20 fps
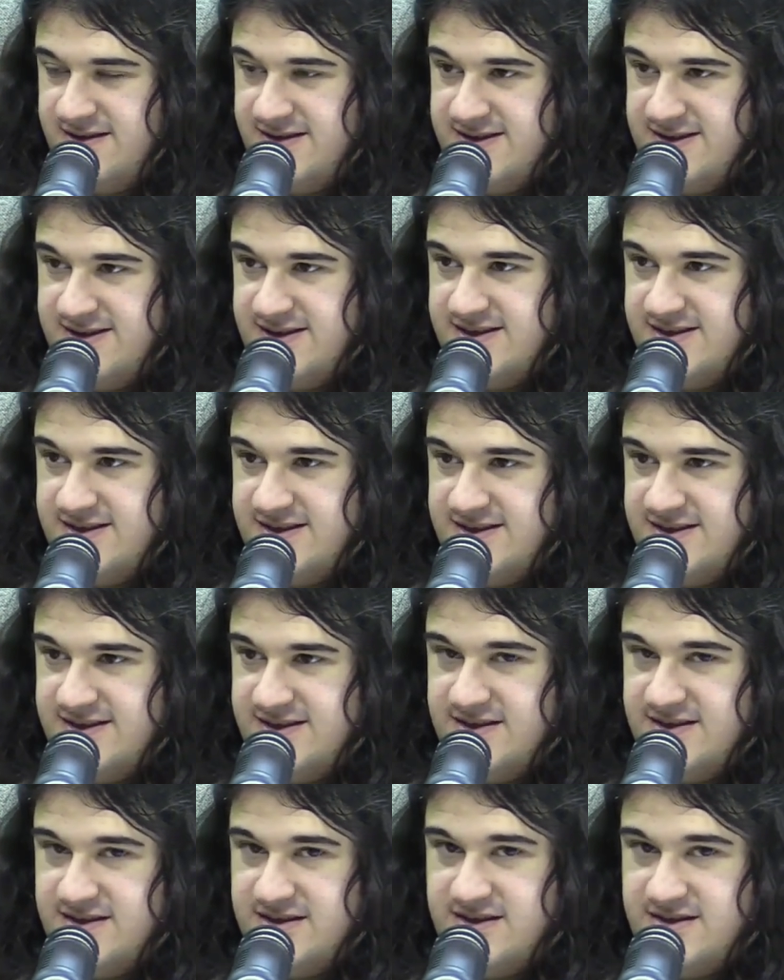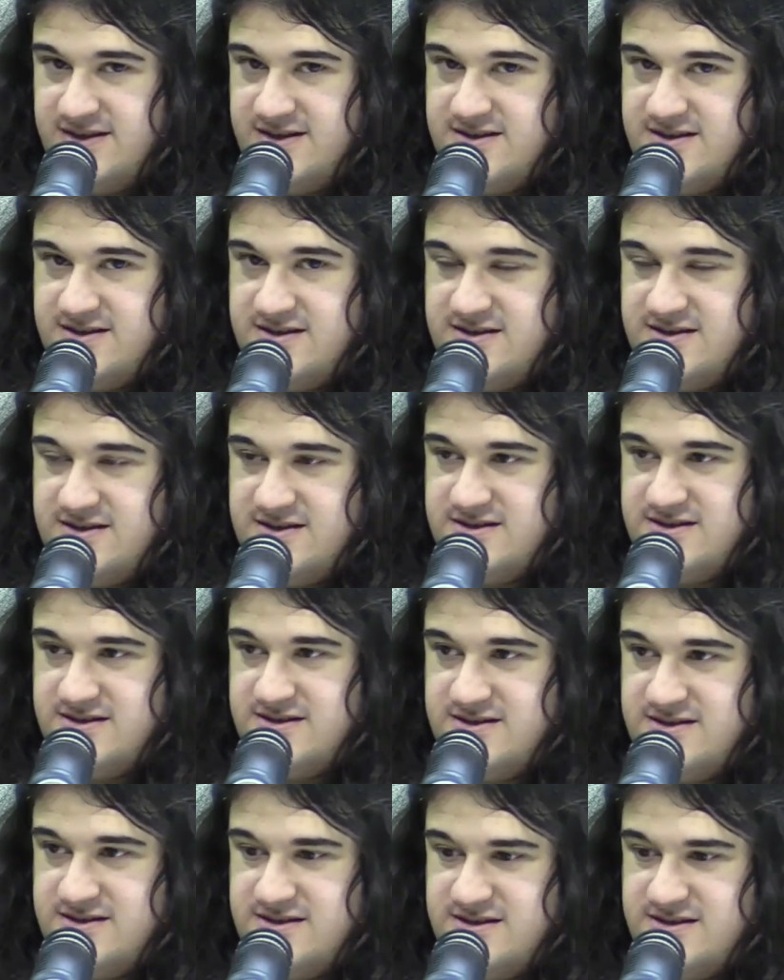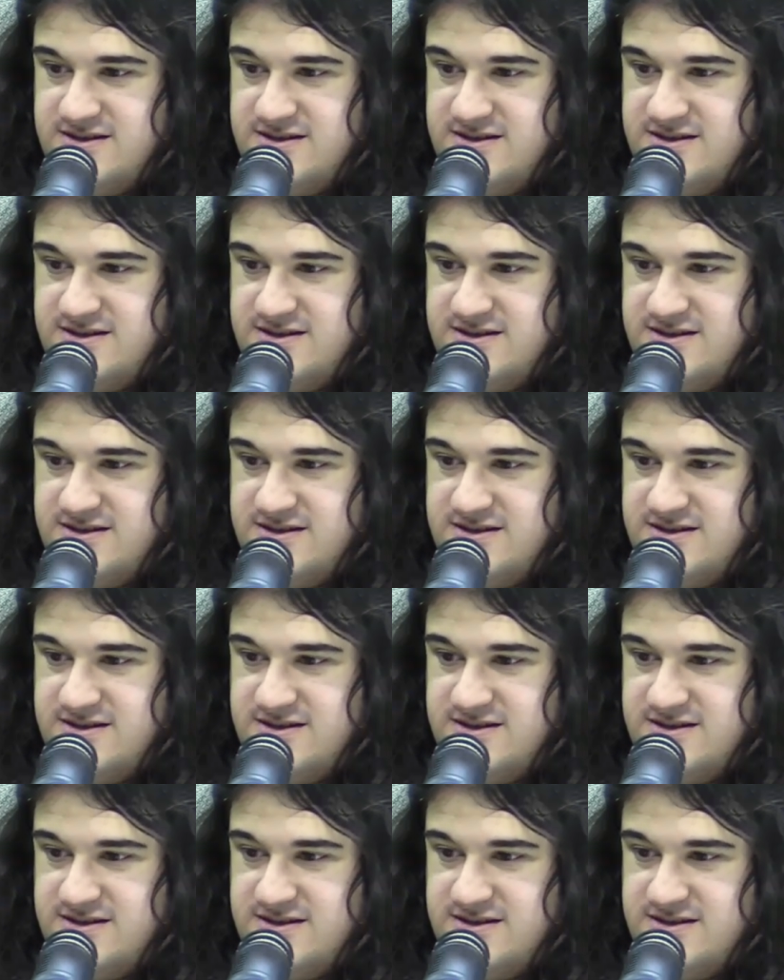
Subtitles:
The person shown says nothing.